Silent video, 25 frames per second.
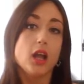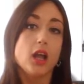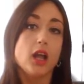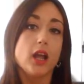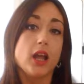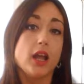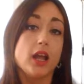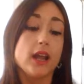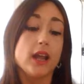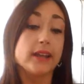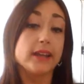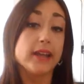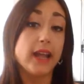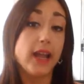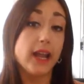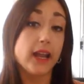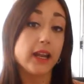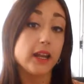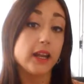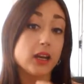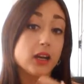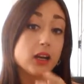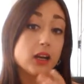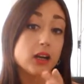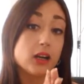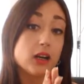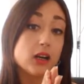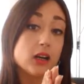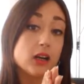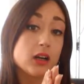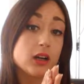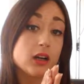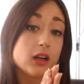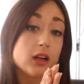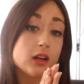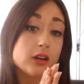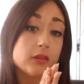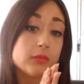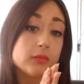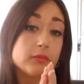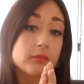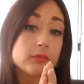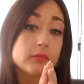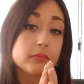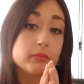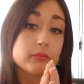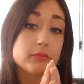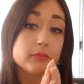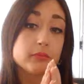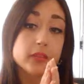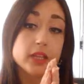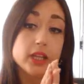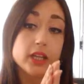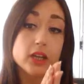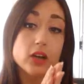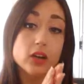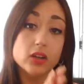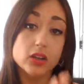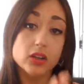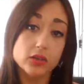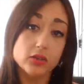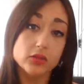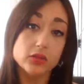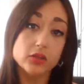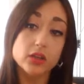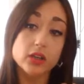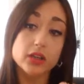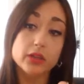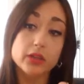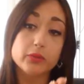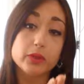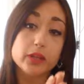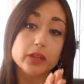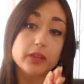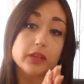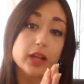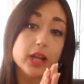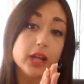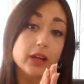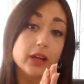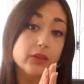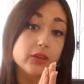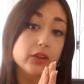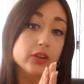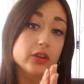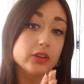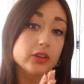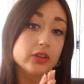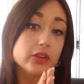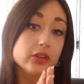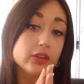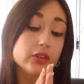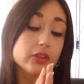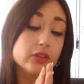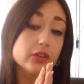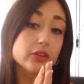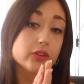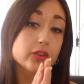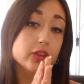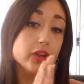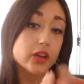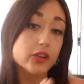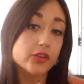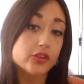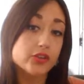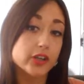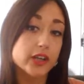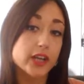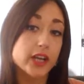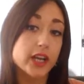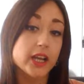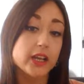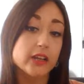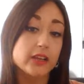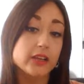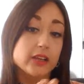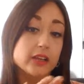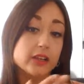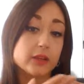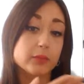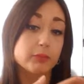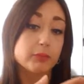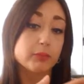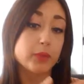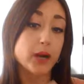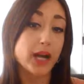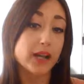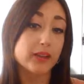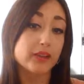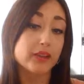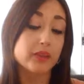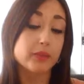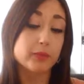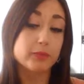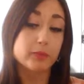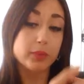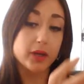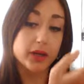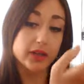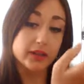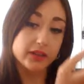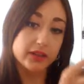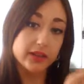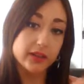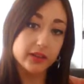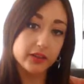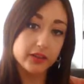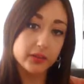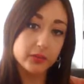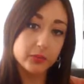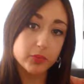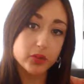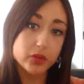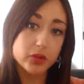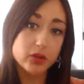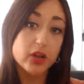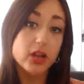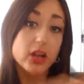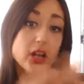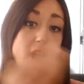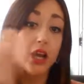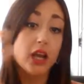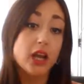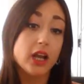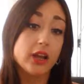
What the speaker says: And then the other rule is when you have to conjugate the past participle.